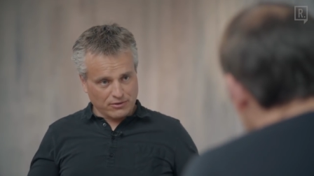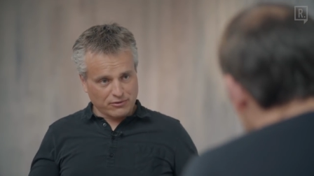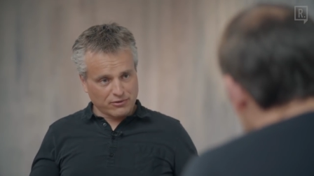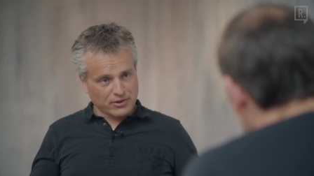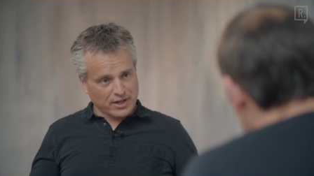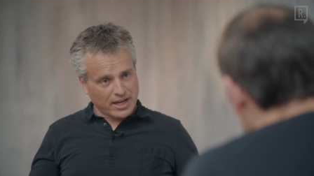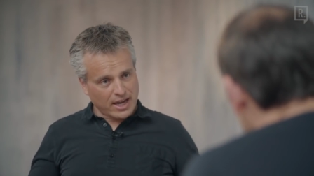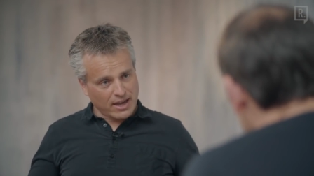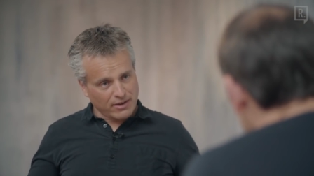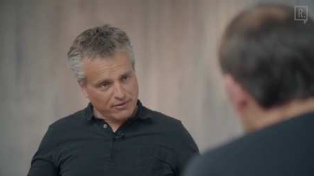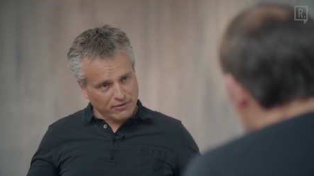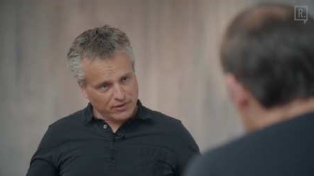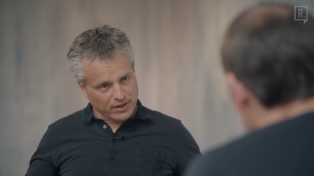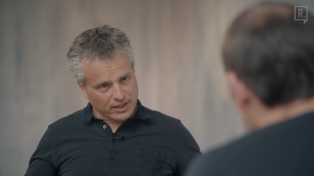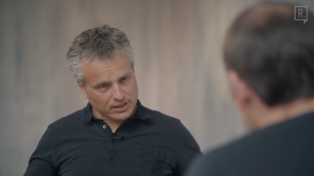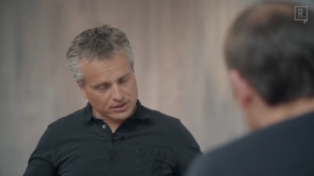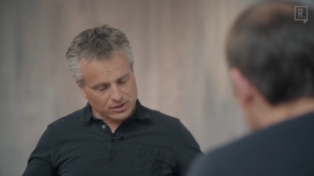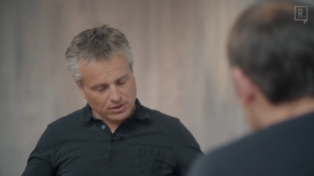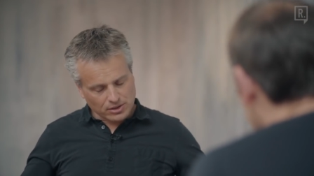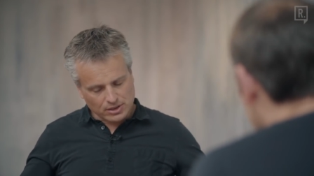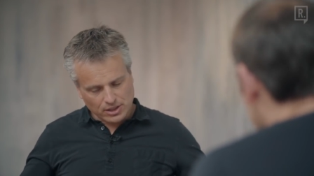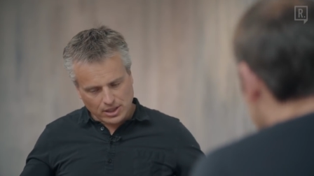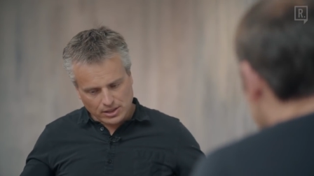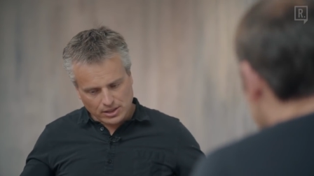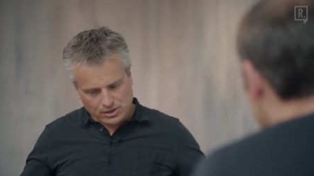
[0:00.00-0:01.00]
For heffing.
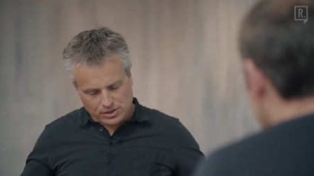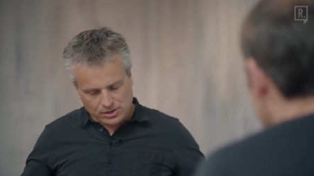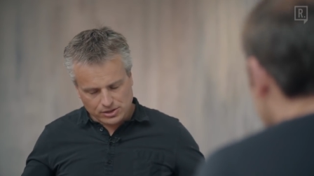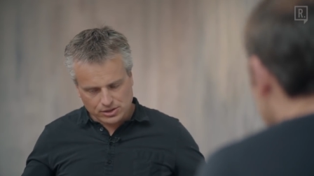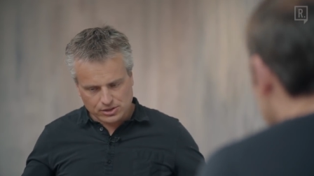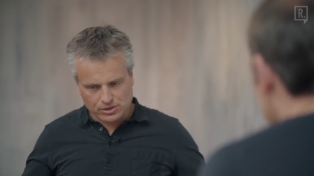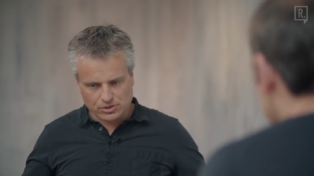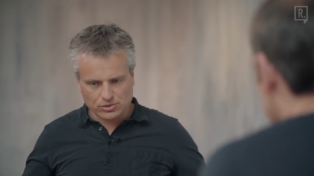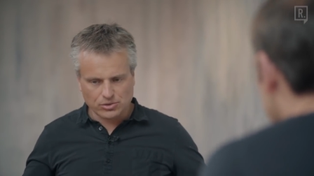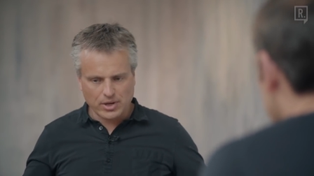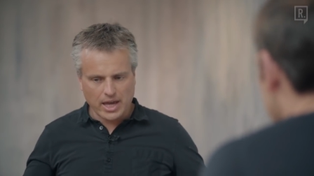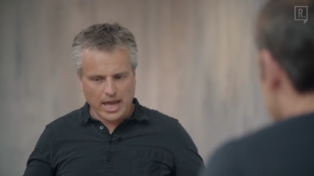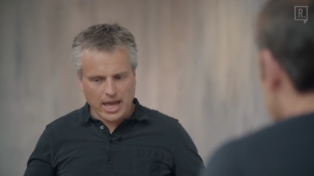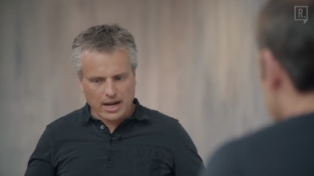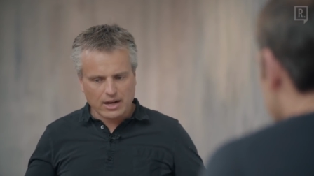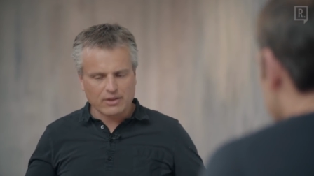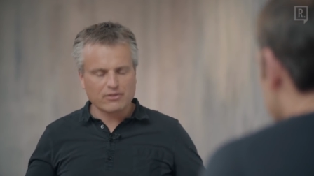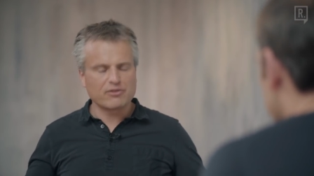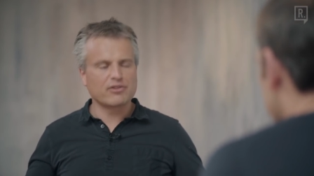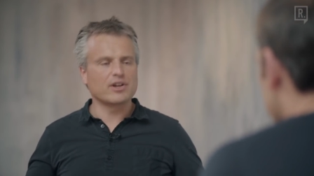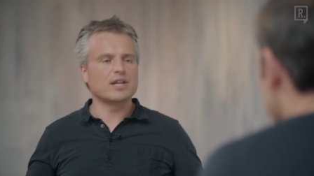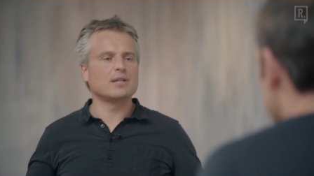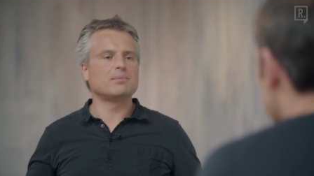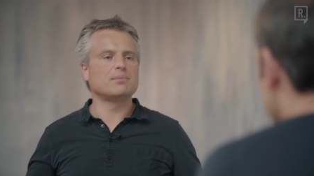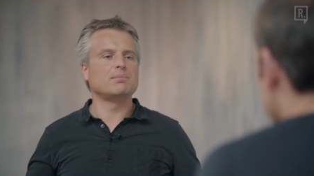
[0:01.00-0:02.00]
So it's to
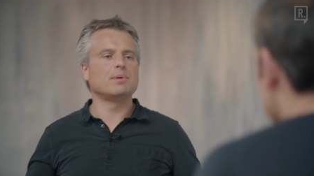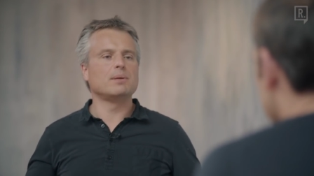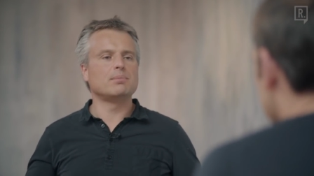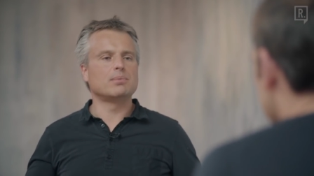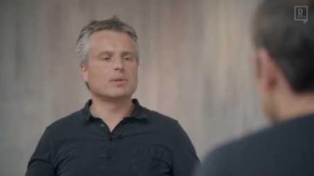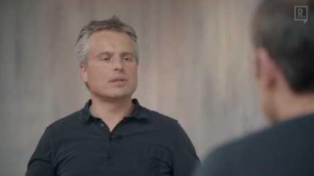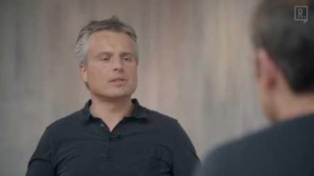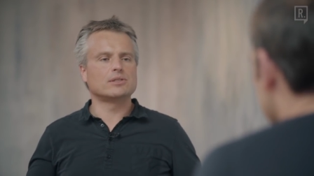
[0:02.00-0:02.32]
elevate people.